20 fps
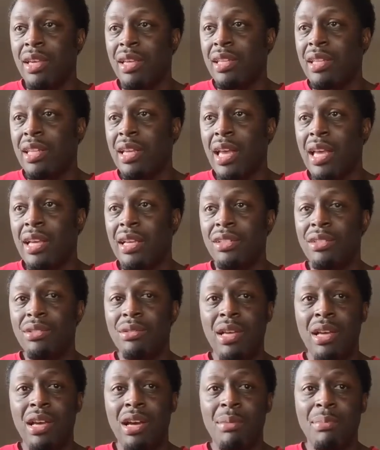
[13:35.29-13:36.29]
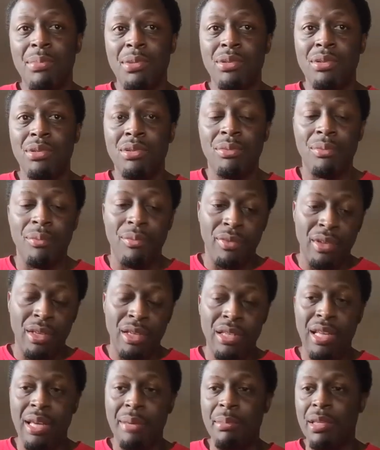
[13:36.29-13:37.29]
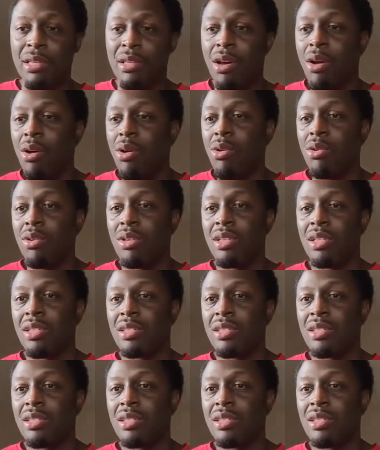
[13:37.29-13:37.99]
Anything I can do to help you, let me know.